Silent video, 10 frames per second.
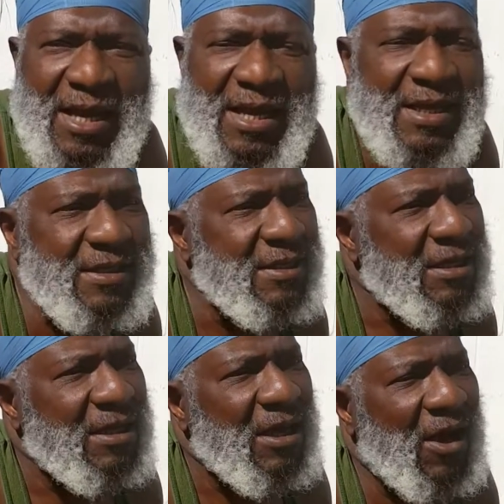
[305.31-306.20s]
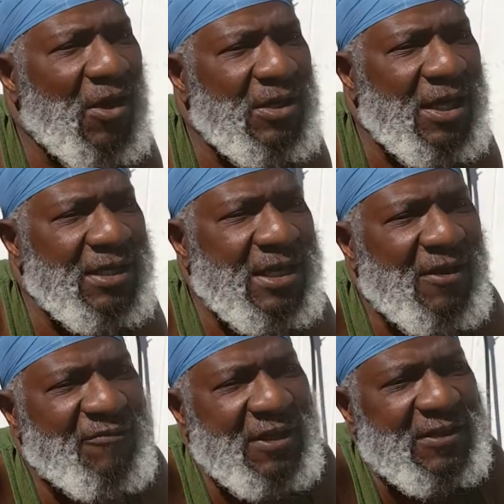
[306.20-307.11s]
And All that, yeah,
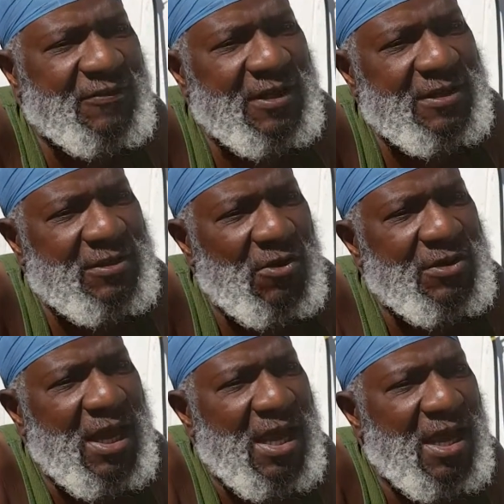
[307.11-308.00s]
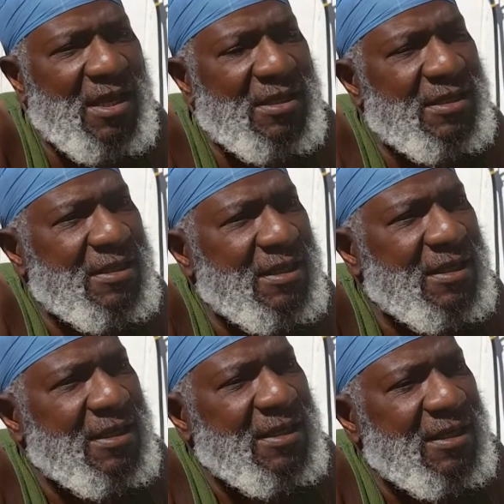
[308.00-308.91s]
fixed fence. Oh yeah,
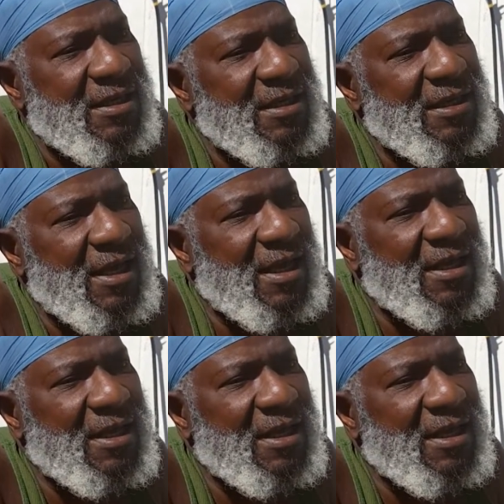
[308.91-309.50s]
yeah.